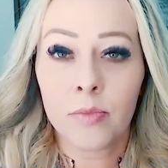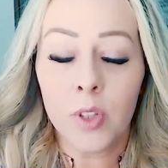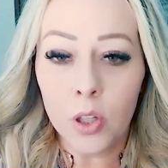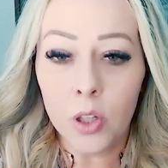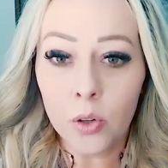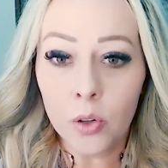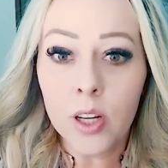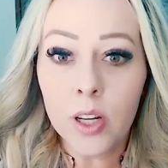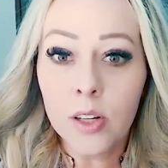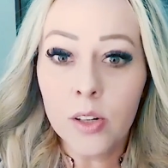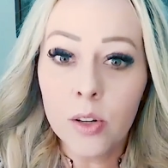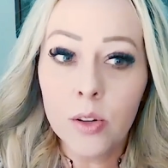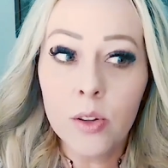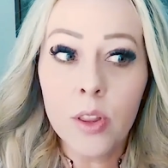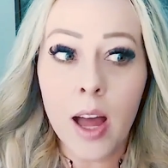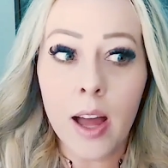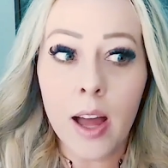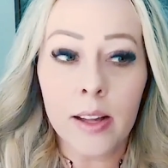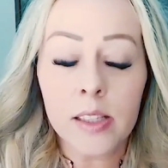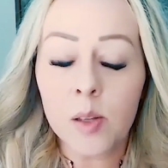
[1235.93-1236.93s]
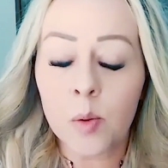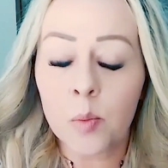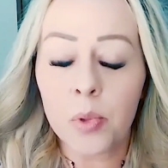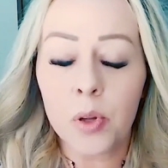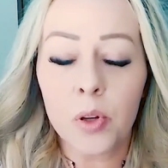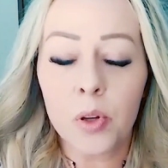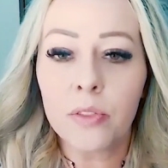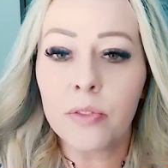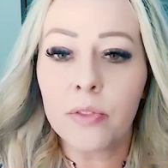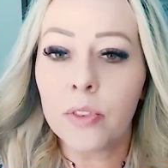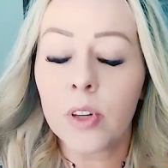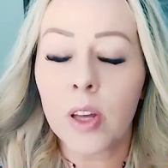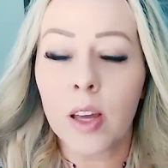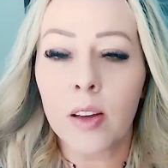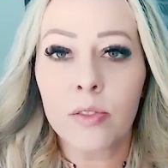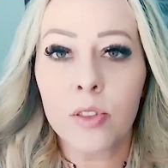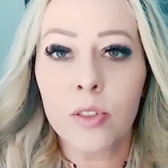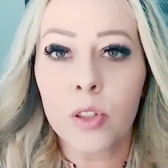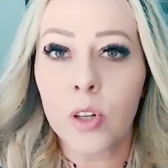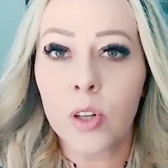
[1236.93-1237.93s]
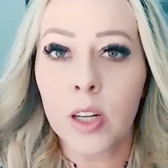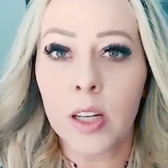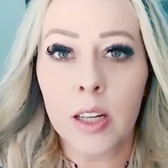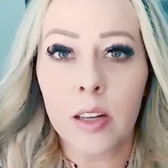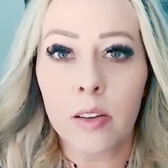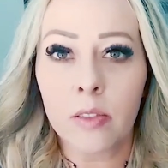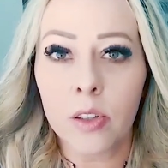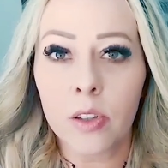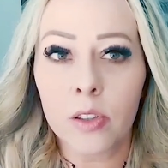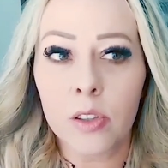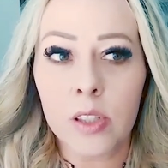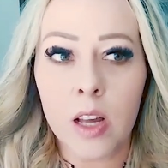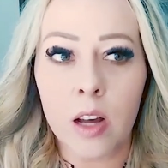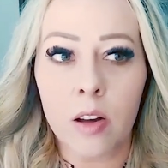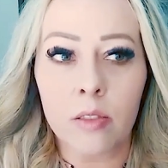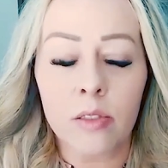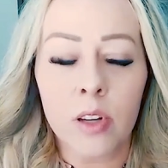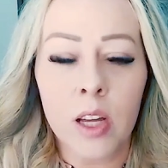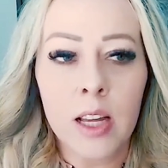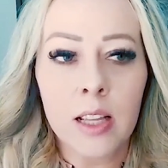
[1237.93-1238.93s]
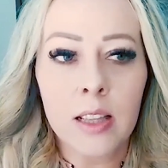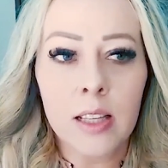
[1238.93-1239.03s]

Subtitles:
You can do that. It's a beautiful gift you can give yourself.